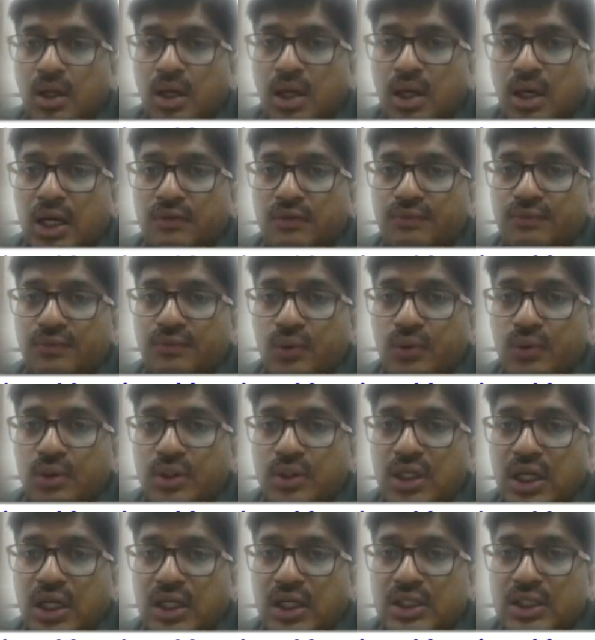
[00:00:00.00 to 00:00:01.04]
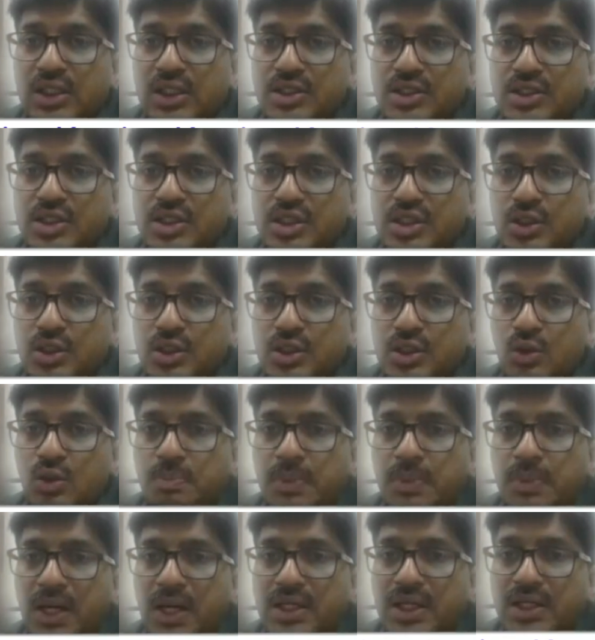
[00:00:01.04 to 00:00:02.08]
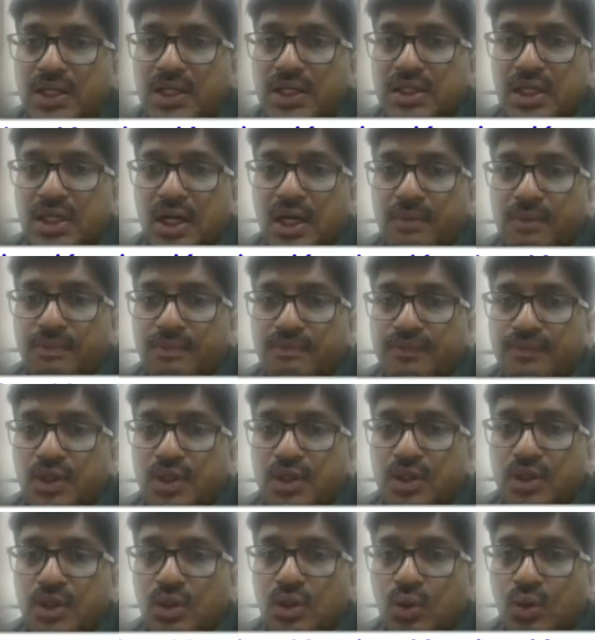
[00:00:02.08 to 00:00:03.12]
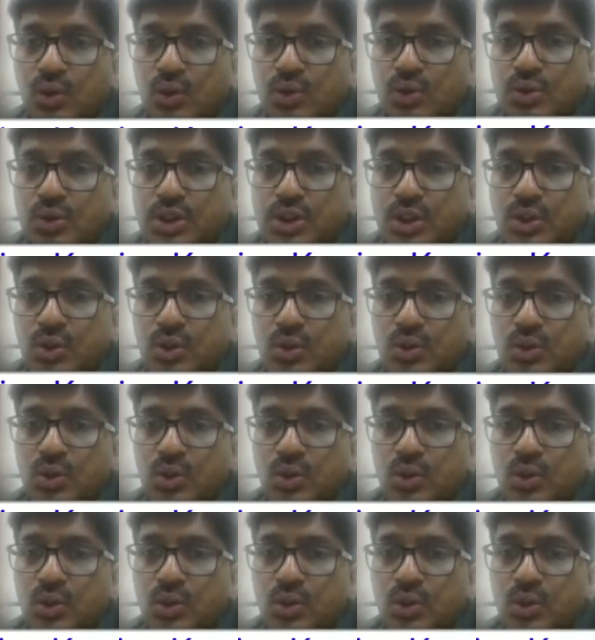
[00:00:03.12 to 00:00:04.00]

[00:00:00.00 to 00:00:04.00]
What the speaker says: and for delta 0, pi, etc., cos 0